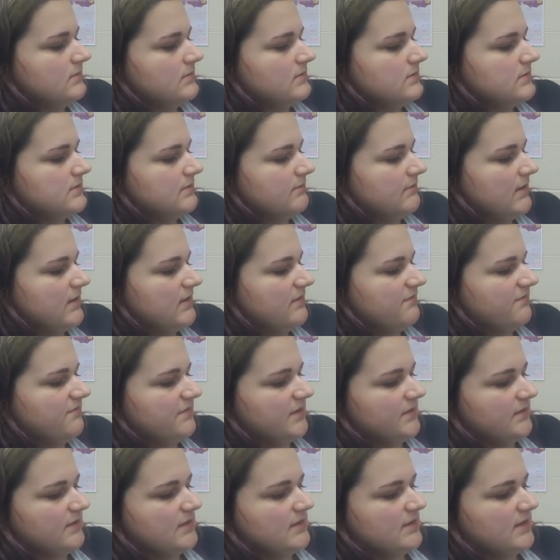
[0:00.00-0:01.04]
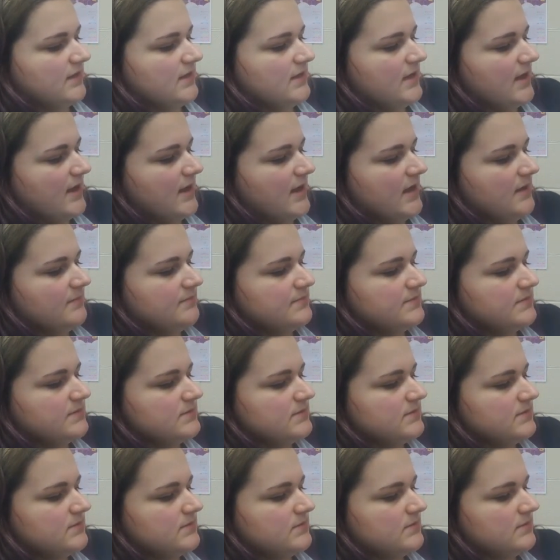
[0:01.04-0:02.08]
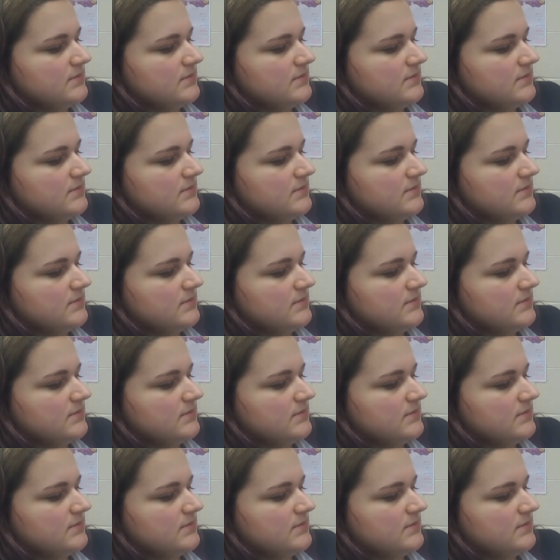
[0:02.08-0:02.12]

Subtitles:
So I've got to fill in the gaps.